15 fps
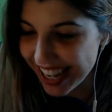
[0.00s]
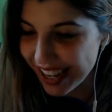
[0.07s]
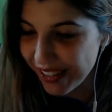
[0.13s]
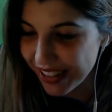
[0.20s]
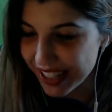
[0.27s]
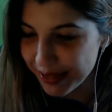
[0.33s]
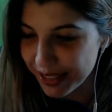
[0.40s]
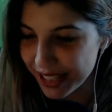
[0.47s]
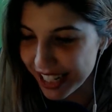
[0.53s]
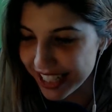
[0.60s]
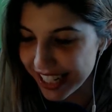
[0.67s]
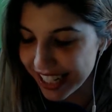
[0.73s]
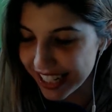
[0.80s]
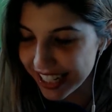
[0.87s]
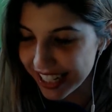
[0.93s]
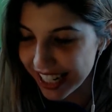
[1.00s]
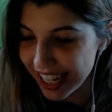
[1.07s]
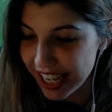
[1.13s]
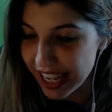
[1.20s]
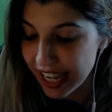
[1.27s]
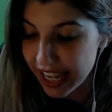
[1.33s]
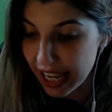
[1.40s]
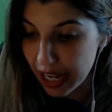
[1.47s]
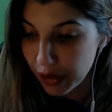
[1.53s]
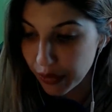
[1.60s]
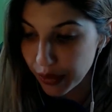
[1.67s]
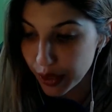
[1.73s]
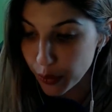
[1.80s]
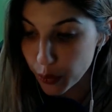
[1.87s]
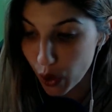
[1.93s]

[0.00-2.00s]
What's up, JJ? Harry,